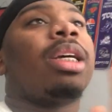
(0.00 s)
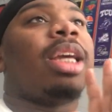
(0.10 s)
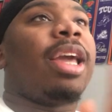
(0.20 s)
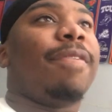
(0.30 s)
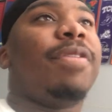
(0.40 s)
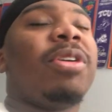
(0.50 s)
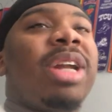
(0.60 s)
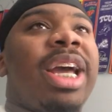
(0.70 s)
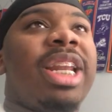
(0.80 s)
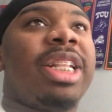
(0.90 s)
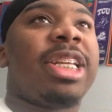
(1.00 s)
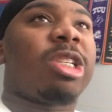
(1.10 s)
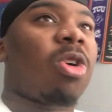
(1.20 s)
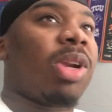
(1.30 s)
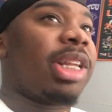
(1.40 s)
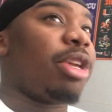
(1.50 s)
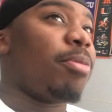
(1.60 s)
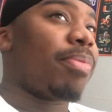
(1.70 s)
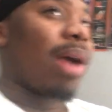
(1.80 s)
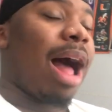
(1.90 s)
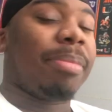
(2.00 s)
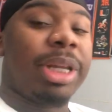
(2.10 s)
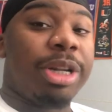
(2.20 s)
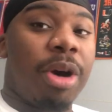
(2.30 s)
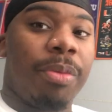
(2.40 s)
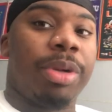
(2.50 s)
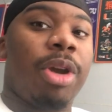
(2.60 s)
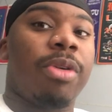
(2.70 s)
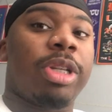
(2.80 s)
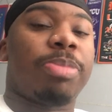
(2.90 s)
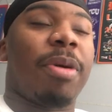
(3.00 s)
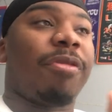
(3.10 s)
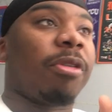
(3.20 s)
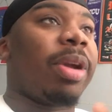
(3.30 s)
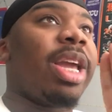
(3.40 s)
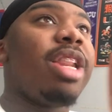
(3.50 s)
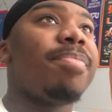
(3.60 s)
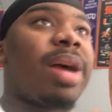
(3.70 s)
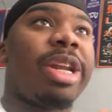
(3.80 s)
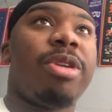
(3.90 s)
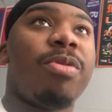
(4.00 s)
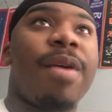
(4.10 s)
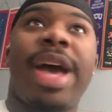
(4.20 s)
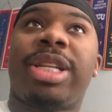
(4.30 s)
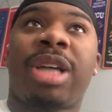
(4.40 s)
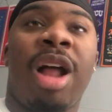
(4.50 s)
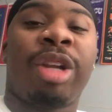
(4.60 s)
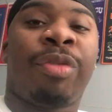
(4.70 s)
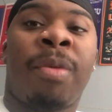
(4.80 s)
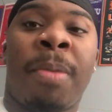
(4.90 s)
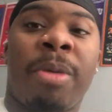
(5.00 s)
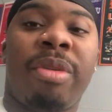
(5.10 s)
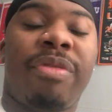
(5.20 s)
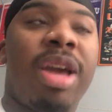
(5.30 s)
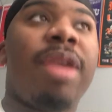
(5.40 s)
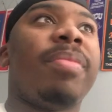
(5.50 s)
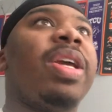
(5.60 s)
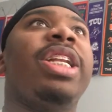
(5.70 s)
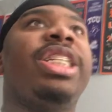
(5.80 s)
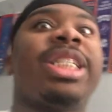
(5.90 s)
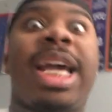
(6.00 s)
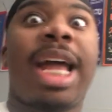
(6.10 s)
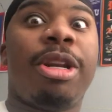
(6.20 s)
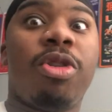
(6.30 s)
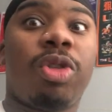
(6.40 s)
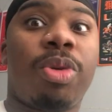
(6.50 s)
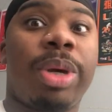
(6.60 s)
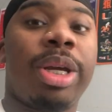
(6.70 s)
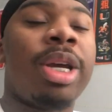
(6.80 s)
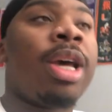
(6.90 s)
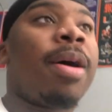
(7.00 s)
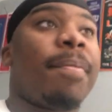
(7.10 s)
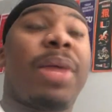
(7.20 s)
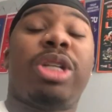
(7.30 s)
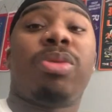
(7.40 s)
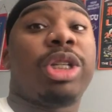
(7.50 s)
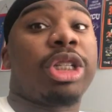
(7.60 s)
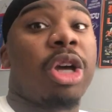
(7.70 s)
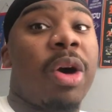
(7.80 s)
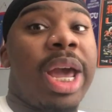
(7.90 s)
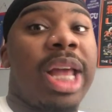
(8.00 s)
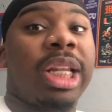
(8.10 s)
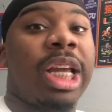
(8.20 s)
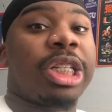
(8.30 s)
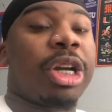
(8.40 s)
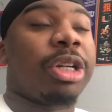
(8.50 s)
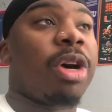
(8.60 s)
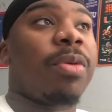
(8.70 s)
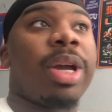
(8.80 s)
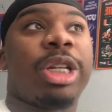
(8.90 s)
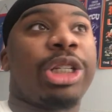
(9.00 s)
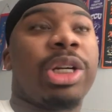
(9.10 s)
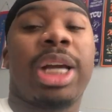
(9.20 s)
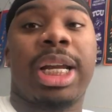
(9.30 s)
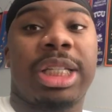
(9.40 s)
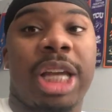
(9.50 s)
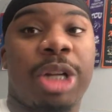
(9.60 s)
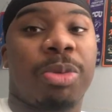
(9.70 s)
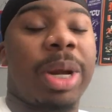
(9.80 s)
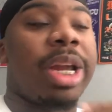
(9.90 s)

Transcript: If you're not in the Discord, then you probably don't know this, but for anybody who has college football revamp and just got new to it, might as well just go ahead and let y'all know and show y'all the schedule right